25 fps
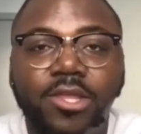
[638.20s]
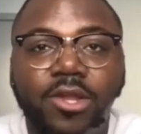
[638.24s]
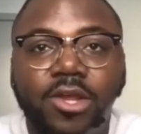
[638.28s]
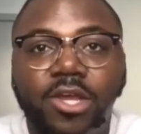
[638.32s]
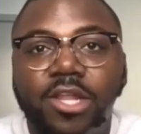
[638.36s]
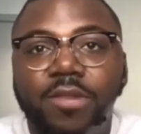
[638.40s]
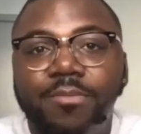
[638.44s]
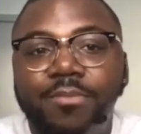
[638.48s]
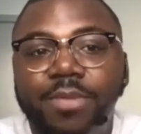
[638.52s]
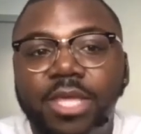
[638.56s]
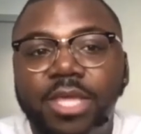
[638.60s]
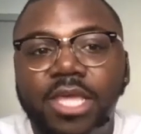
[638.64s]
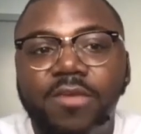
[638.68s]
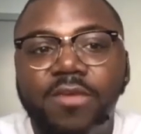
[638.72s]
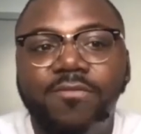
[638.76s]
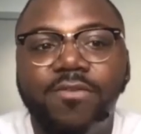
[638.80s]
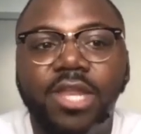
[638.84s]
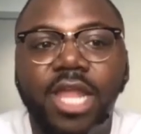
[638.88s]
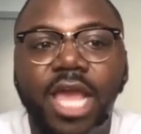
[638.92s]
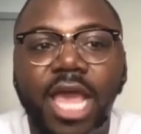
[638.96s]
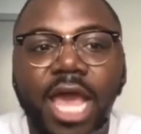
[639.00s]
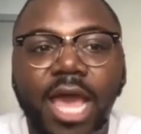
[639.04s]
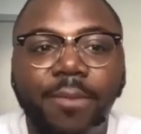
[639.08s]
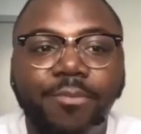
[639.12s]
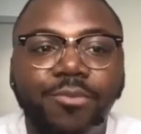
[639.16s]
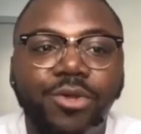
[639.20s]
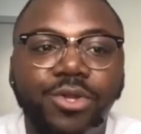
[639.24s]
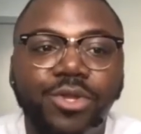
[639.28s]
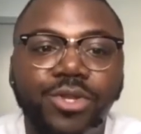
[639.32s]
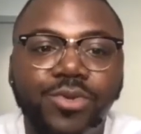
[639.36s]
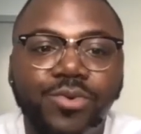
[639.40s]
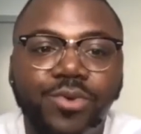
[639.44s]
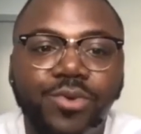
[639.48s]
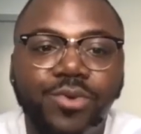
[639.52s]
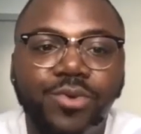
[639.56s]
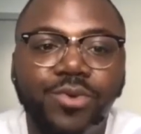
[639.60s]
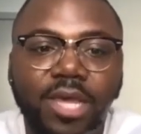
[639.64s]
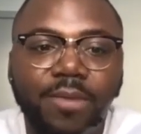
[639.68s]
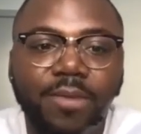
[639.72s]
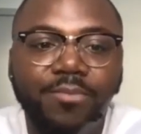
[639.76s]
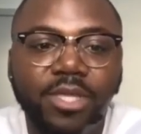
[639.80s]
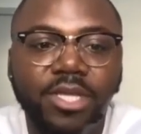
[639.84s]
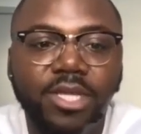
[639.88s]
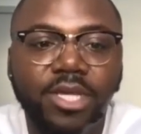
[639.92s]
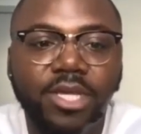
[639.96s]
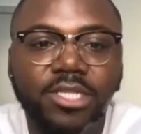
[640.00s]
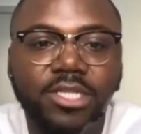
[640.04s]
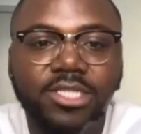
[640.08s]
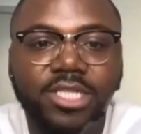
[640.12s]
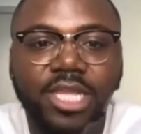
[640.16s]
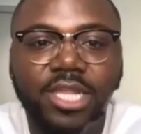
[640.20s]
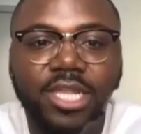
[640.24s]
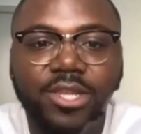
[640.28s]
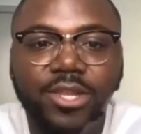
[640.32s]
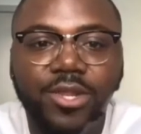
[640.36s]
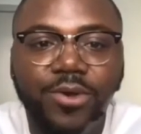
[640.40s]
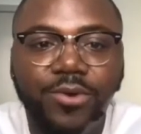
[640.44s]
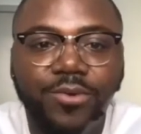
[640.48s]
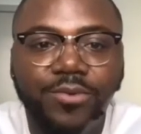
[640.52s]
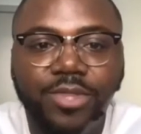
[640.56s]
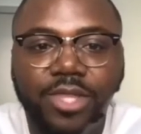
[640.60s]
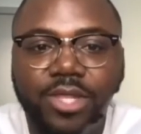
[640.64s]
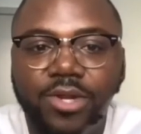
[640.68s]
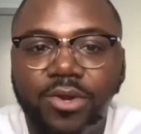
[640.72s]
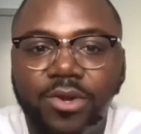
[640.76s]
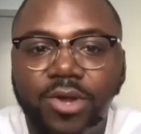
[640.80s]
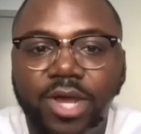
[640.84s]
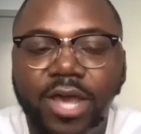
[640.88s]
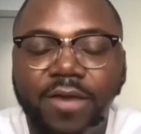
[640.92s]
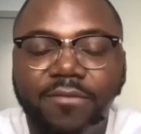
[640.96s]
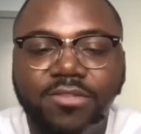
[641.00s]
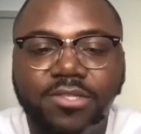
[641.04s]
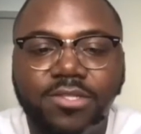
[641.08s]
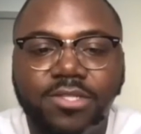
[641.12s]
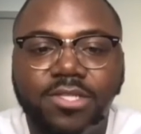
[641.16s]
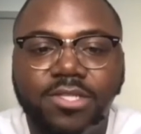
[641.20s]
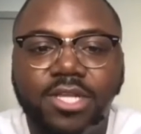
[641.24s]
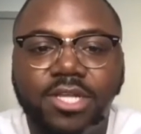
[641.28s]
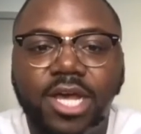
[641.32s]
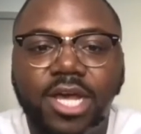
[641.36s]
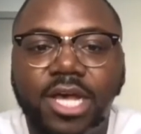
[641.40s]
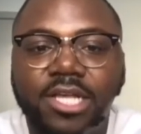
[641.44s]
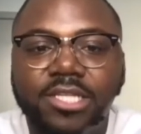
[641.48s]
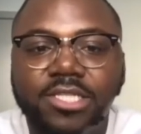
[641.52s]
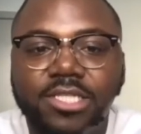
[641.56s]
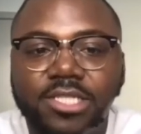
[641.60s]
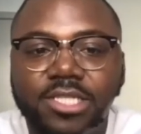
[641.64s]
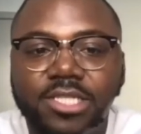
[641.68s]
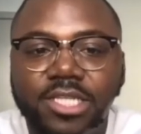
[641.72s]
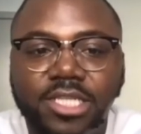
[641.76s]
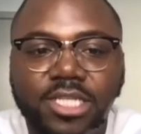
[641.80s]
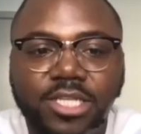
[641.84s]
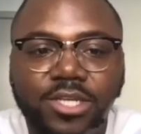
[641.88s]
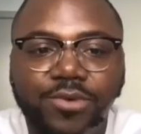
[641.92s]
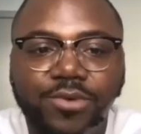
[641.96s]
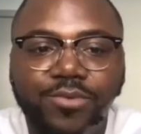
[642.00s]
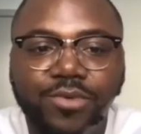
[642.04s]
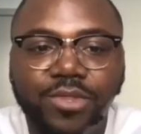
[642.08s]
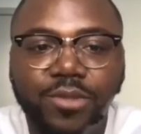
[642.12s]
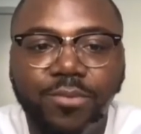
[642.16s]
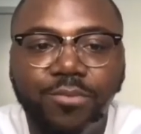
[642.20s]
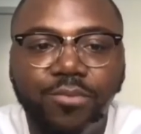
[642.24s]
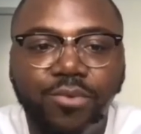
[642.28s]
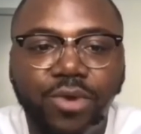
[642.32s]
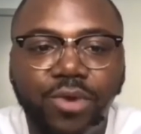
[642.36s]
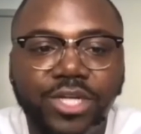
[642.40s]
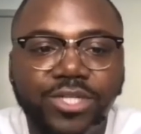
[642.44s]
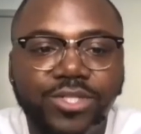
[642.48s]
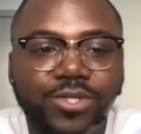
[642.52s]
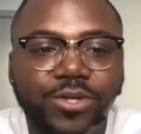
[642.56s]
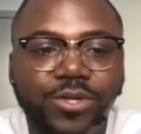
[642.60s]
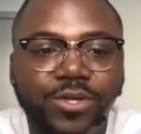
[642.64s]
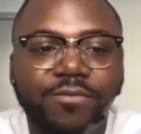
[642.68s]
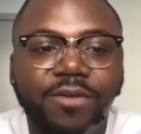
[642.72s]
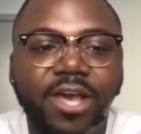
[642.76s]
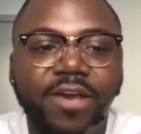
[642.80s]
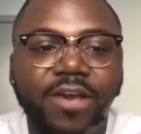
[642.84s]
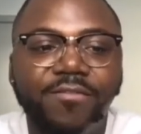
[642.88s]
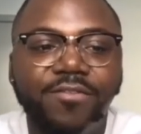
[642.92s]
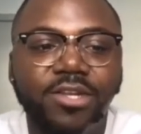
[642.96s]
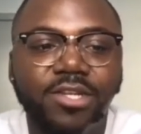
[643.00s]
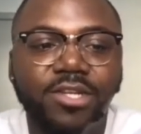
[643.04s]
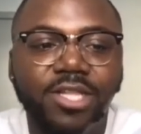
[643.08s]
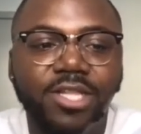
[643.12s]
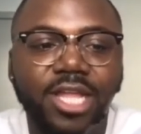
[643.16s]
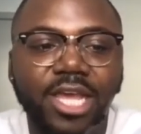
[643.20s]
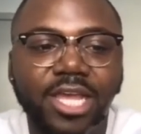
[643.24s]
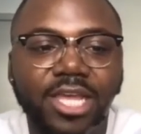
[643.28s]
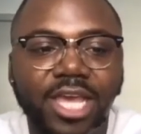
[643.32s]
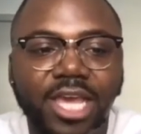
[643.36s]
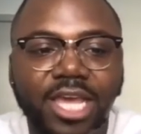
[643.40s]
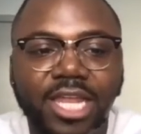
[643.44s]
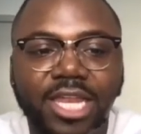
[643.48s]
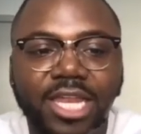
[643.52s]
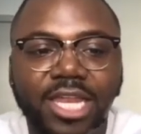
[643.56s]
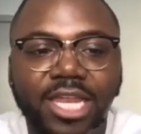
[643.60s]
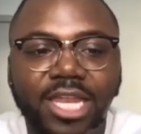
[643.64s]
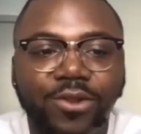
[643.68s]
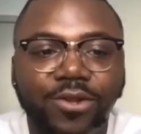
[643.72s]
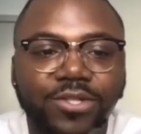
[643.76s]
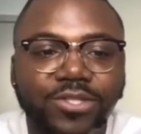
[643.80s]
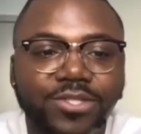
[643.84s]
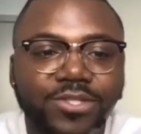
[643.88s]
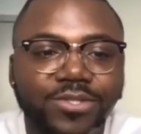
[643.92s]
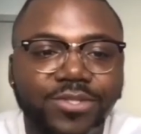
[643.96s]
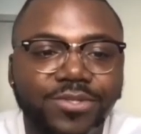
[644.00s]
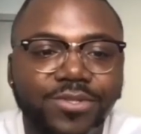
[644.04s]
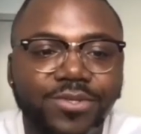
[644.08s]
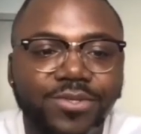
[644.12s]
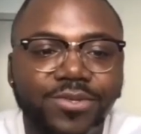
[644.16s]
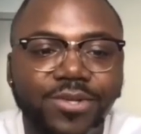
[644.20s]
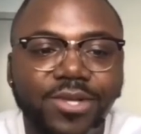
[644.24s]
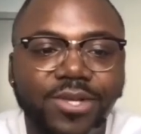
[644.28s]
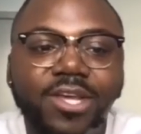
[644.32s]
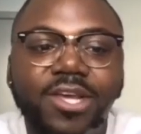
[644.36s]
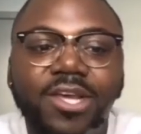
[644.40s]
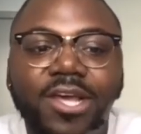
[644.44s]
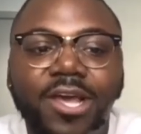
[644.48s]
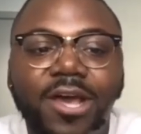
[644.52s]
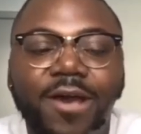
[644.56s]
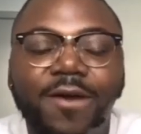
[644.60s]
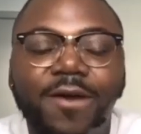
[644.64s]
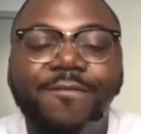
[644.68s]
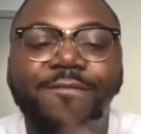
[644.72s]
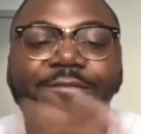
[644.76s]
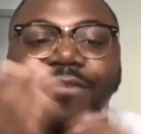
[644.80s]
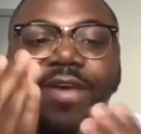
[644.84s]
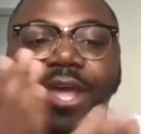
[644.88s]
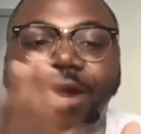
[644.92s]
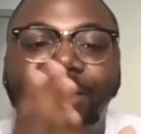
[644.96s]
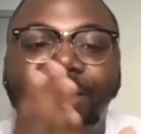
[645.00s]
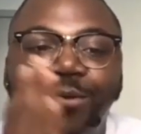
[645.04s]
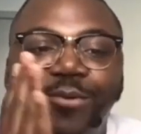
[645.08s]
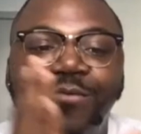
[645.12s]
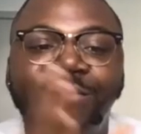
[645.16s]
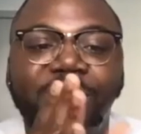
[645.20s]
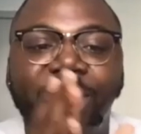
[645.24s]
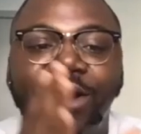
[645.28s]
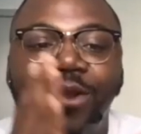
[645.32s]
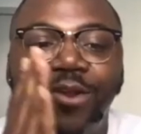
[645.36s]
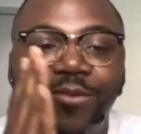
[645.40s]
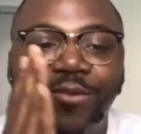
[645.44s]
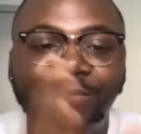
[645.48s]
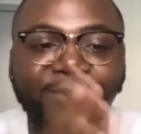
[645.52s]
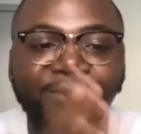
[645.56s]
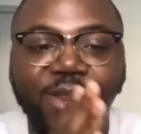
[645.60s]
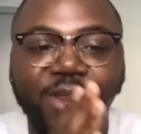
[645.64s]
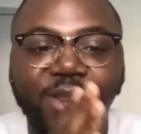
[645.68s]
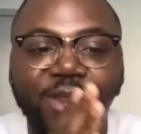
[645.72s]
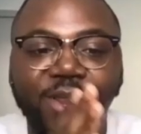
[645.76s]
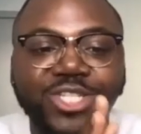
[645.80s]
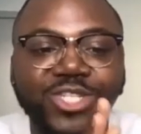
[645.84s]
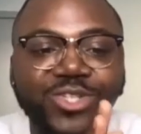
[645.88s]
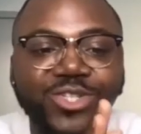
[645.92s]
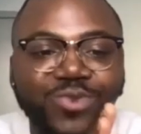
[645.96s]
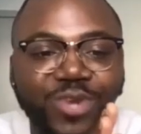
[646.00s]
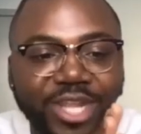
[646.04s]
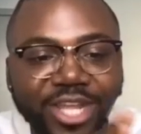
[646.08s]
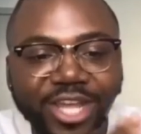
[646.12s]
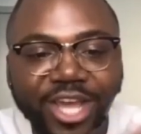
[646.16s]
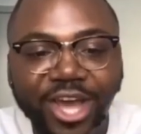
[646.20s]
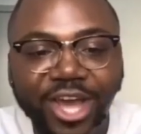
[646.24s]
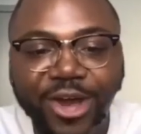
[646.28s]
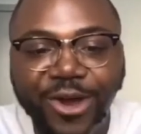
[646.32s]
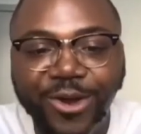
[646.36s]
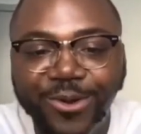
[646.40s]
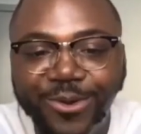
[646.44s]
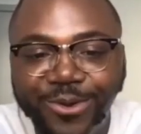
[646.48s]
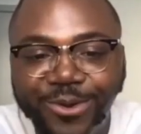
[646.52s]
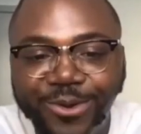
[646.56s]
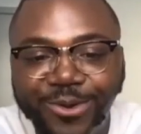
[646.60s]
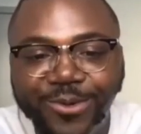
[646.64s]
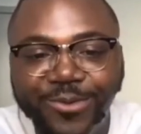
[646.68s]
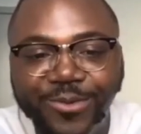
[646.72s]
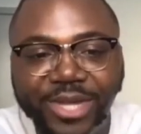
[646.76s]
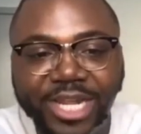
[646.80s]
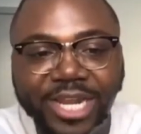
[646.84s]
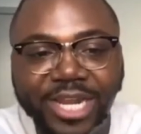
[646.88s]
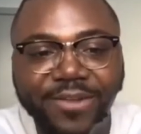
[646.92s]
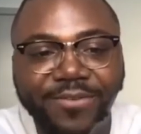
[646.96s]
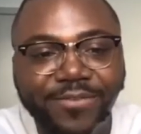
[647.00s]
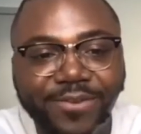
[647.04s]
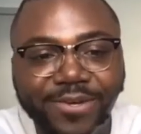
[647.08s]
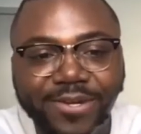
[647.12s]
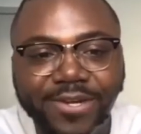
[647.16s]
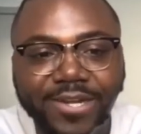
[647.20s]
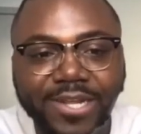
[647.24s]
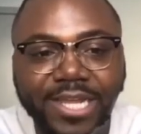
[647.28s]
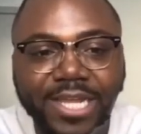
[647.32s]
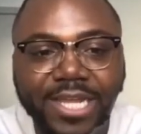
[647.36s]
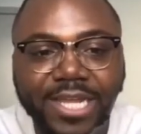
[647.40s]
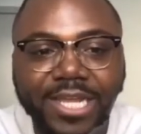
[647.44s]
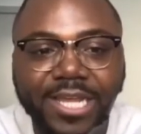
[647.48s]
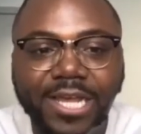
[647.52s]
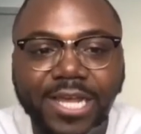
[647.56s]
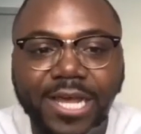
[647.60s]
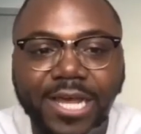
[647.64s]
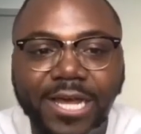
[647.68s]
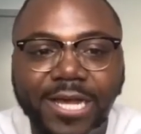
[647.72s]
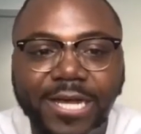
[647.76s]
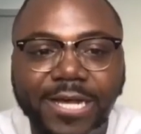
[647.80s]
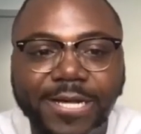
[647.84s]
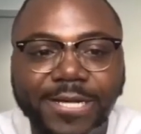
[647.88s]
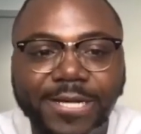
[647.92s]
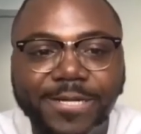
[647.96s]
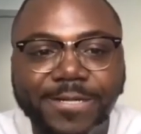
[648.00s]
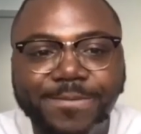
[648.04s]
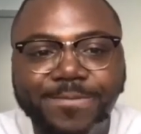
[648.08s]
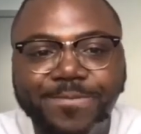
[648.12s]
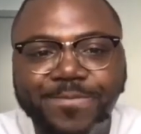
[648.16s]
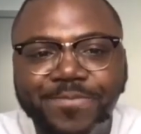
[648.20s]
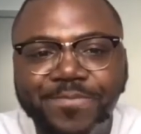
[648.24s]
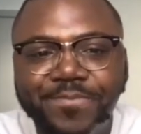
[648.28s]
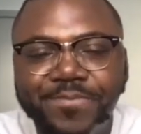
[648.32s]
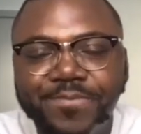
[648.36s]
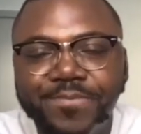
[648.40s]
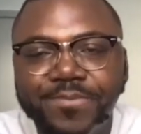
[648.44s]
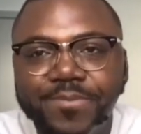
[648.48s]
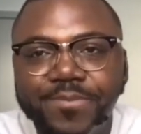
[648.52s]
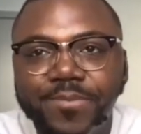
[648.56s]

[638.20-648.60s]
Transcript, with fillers: they're going to be even happier doing that because they know they don't have to constantly deal with the pressure of having to like adhere to a very very very strict code or whatever um